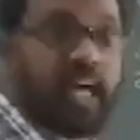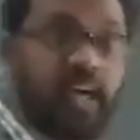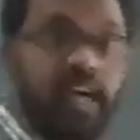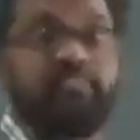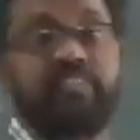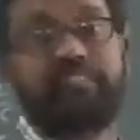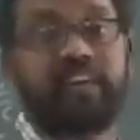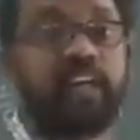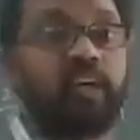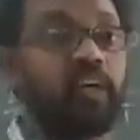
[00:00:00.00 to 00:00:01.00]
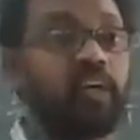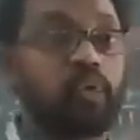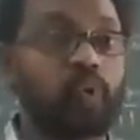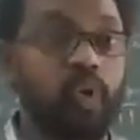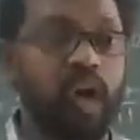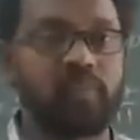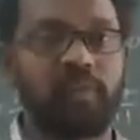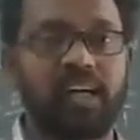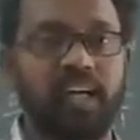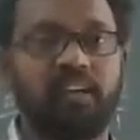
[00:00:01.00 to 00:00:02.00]
are 15. You should not
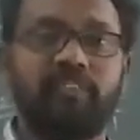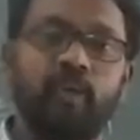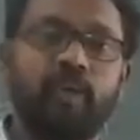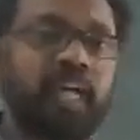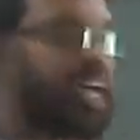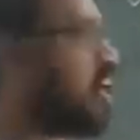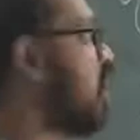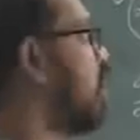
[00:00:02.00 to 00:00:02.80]
multiply. If you will take